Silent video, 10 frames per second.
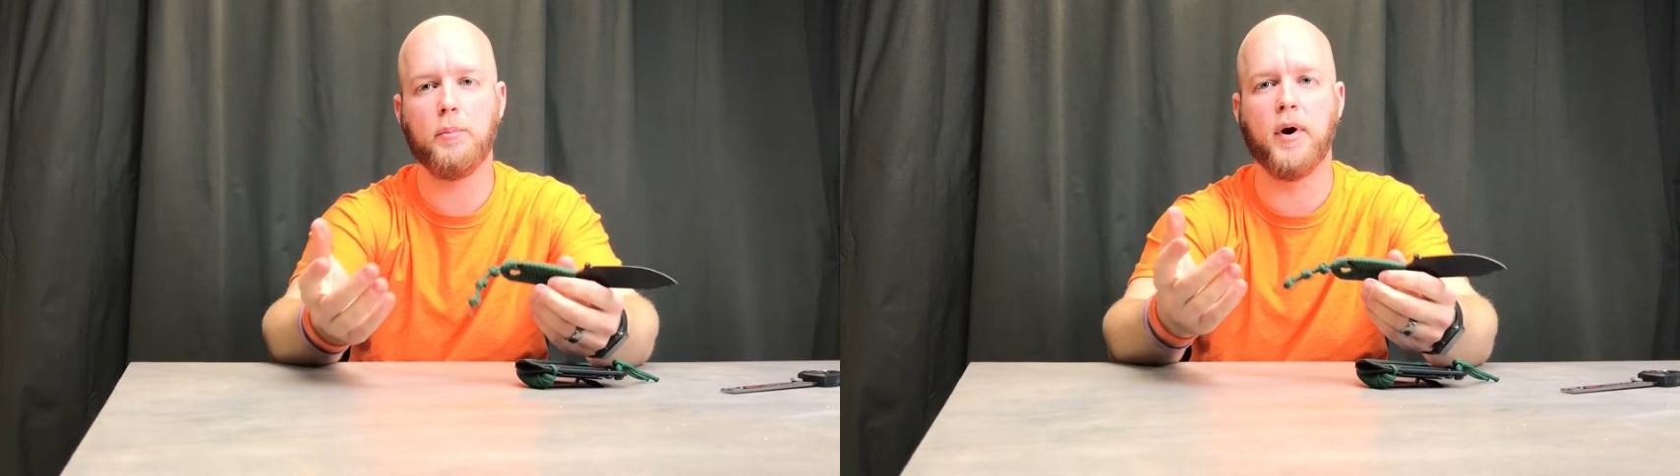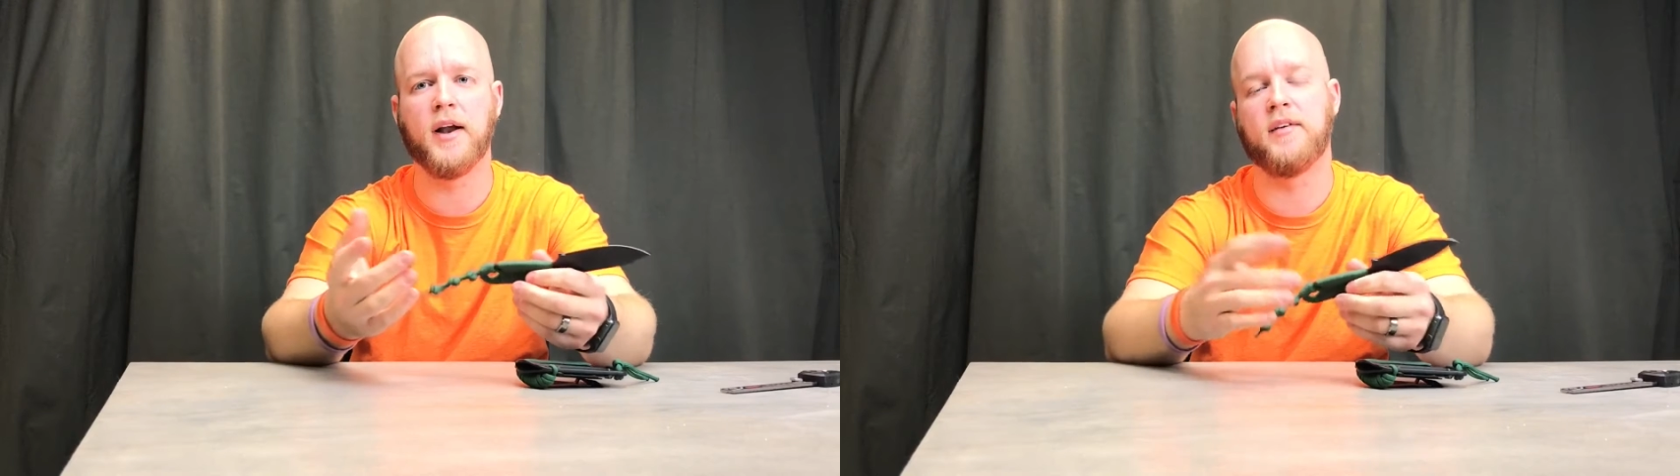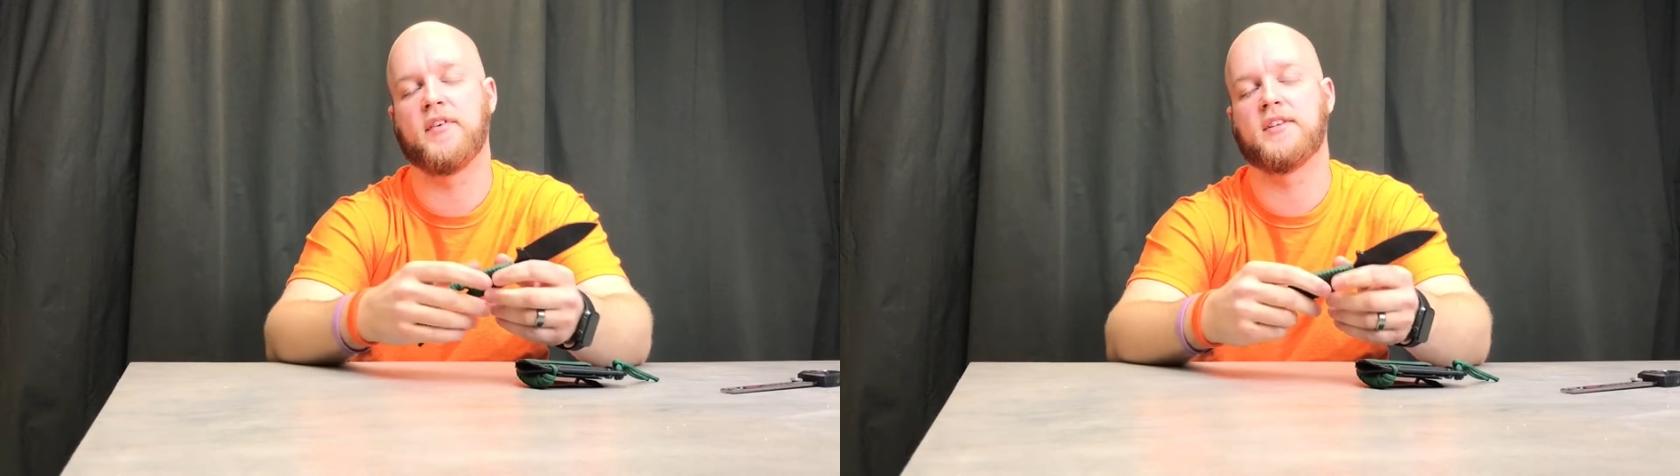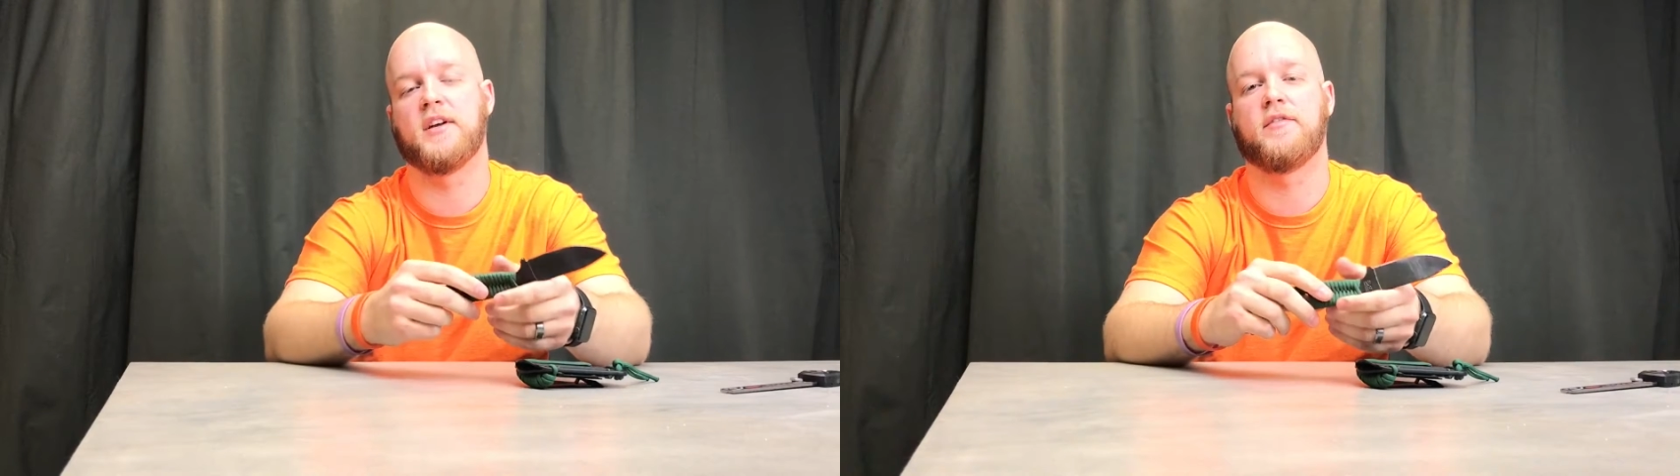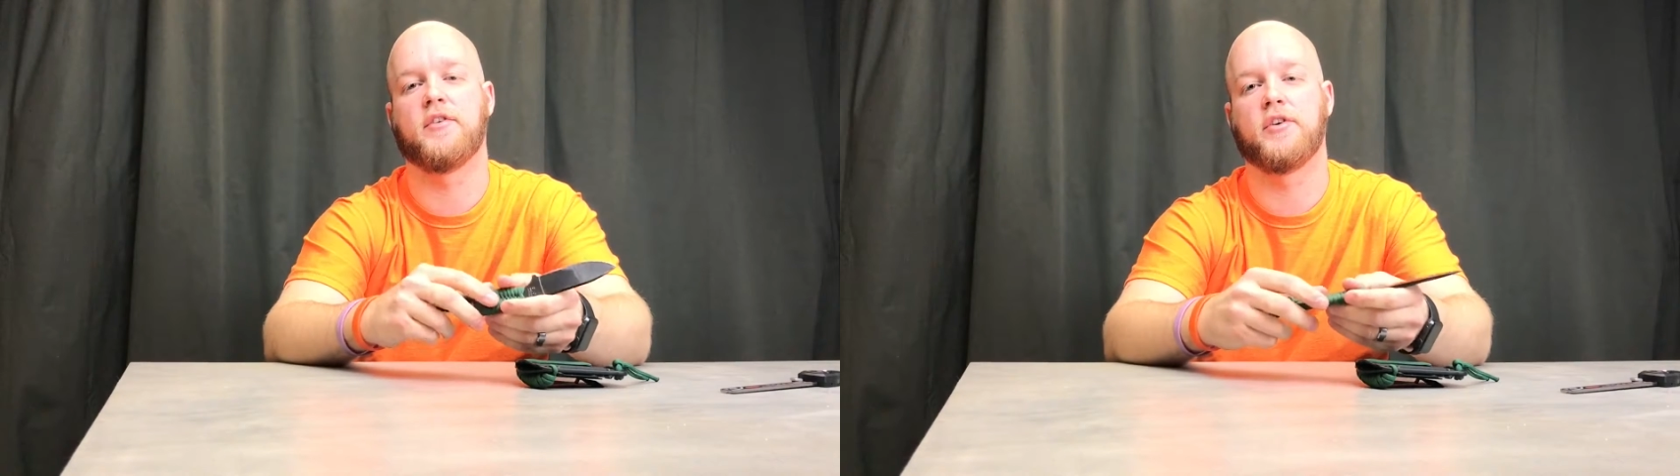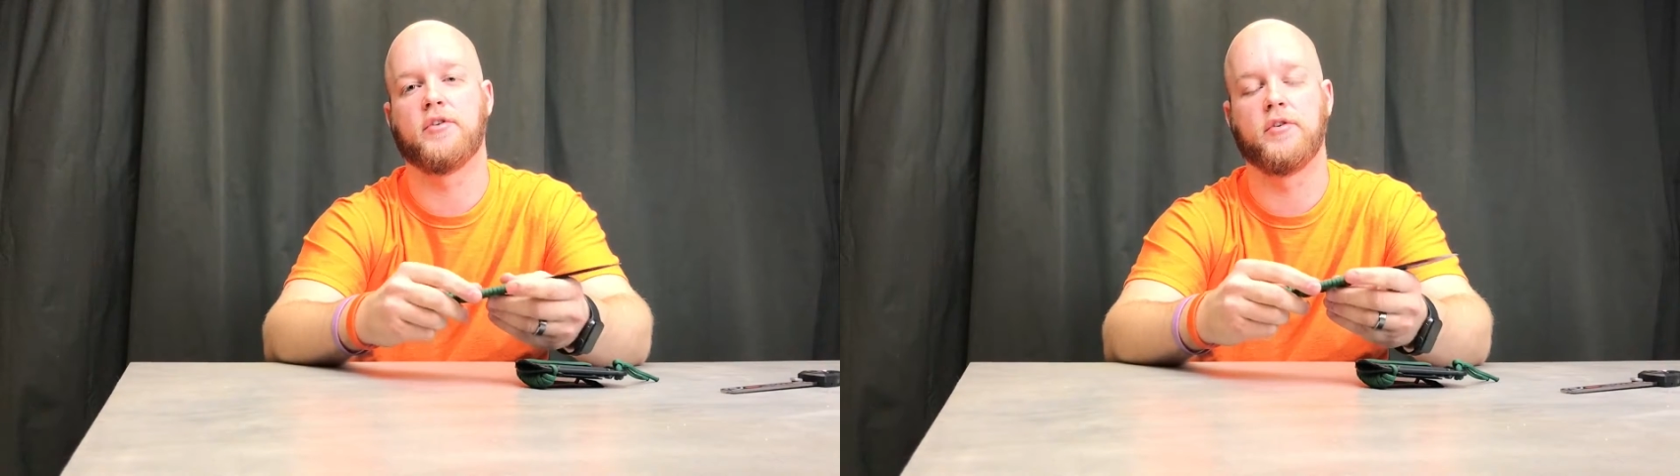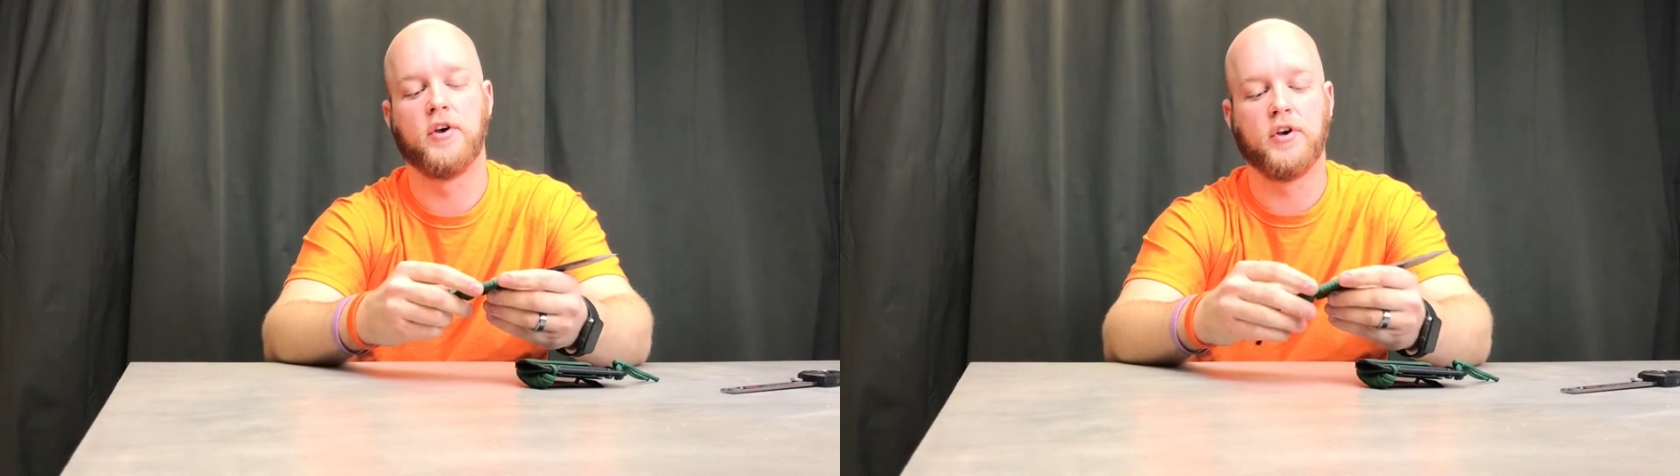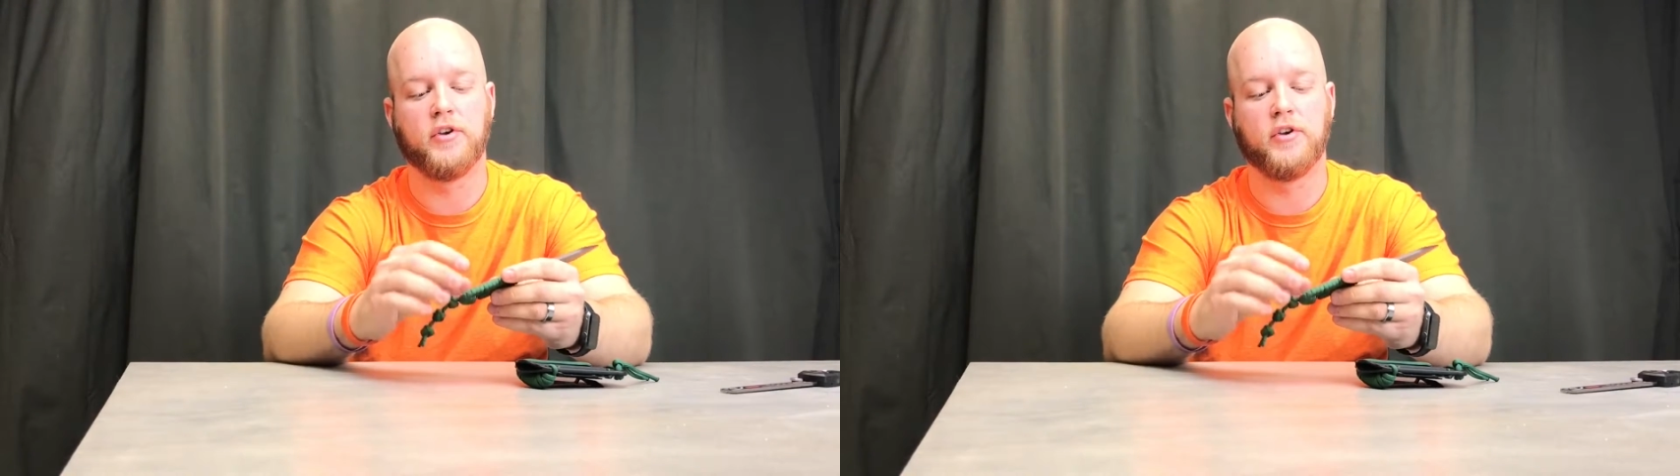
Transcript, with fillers: But if that's not for you,